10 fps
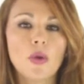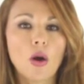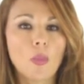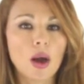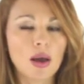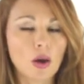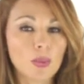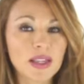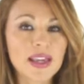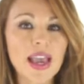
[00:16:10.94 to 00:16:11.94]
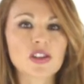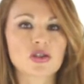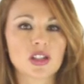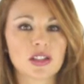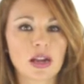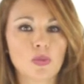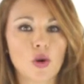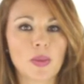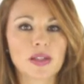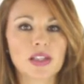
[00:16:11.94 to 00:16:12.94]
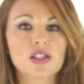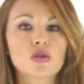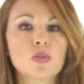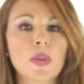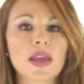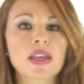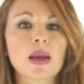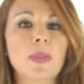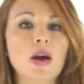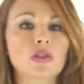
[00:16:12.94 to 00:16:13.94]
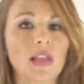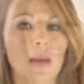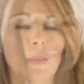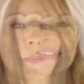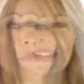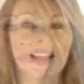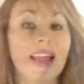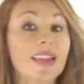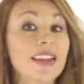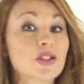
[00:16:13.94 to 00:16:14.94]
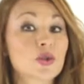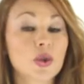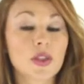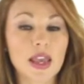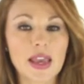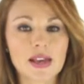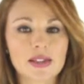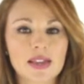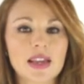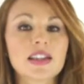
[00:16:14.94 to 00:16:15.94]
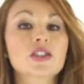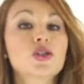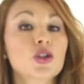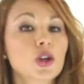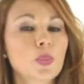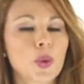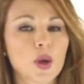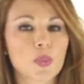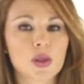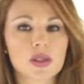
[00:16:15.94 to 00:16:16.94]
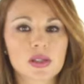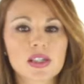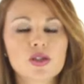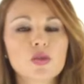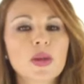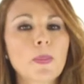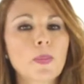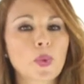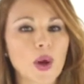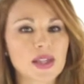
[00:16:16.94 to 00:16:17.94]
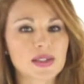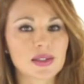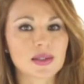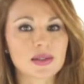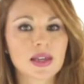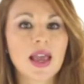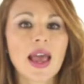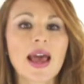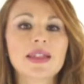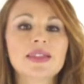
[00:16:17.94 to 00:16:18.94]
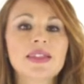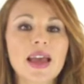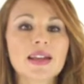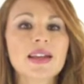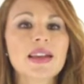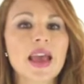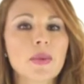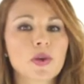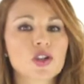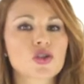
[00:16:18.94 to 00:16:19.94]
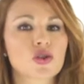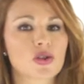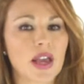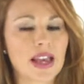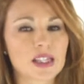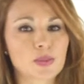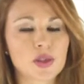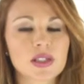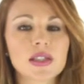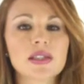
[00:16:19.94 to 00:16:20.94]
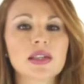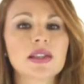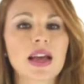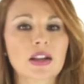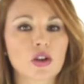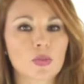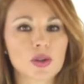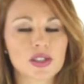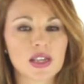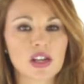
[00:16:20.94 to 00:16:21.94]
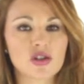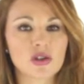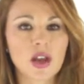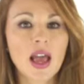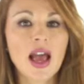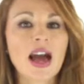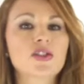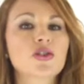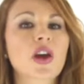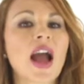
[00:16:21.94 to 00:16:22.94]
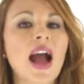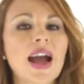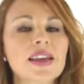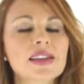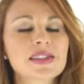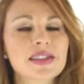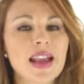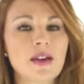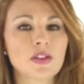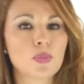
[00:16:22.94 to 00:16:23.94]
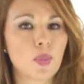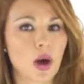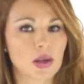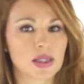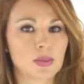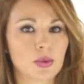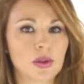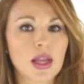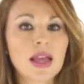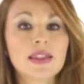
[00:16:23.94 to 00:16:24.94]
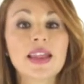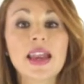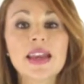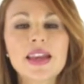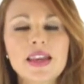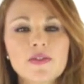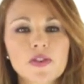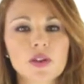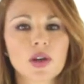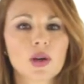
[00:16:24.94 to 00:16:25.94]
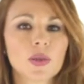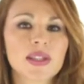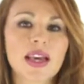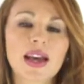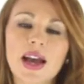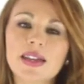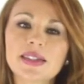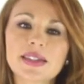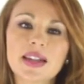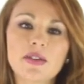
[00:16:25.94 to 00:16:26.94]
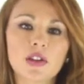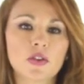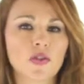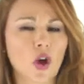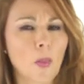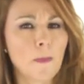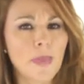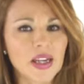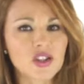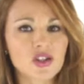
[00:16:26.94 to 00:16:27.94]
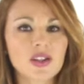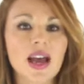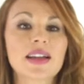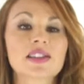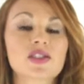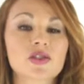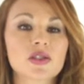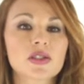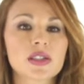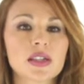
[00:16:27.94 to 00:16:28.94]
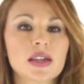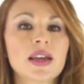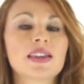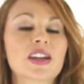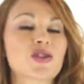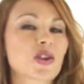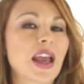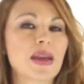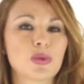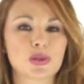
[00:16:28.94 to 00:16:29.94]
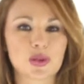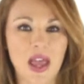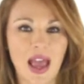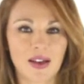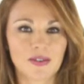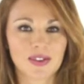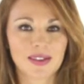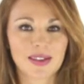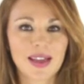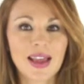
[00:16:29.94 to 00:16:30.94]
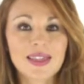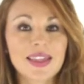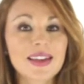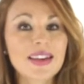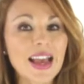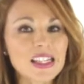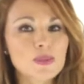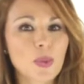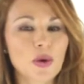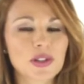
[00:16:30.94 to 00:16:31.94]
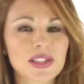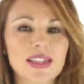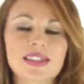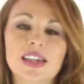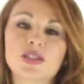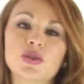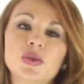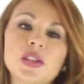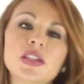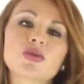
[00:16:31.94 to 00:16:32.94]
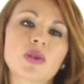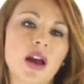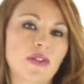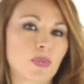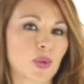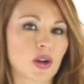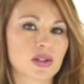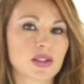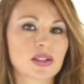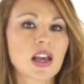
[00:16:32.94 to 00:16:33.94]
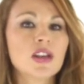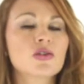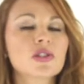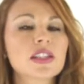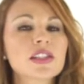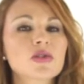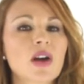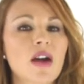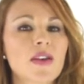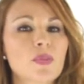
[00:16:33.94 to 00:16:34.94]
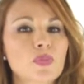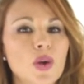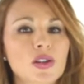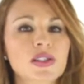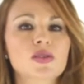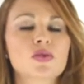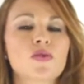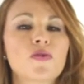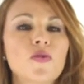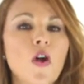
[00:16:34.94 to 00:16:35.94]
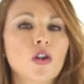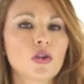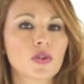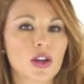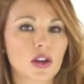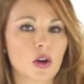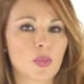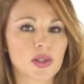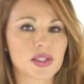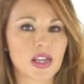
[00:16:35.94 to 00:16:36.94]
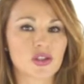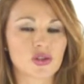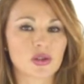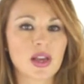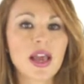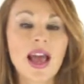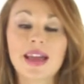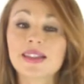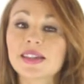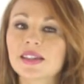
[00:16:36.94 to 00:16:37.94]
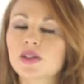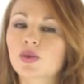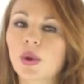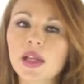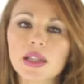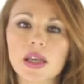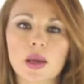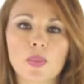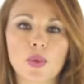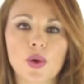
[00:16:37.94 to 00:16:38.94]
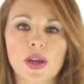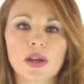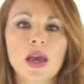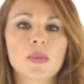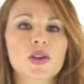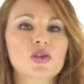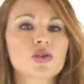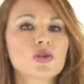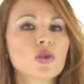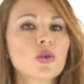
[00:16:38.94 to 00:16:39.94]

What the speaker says: obligation in that moment is to make it about them. The truth is that your purpose is to be present and then leverage your expertise in that conversation at your highest level possible. Deliver with the highest level of conviction and certainty that you're able to have. The next point is that you need to have a process. You need to have a process to follow the conversation. And this is really important because what